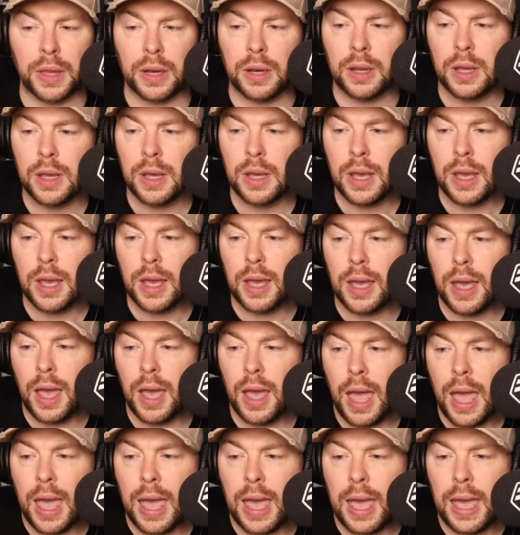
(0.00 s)

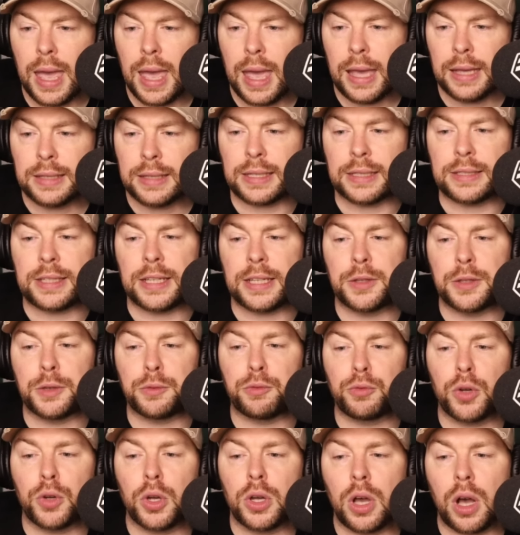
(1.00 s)
It says here
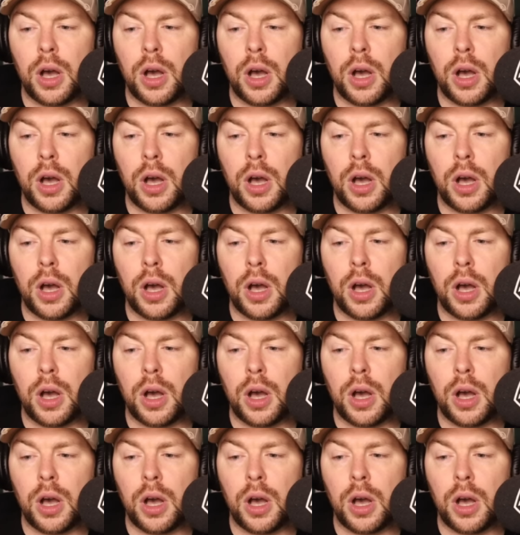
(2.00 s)
that uh,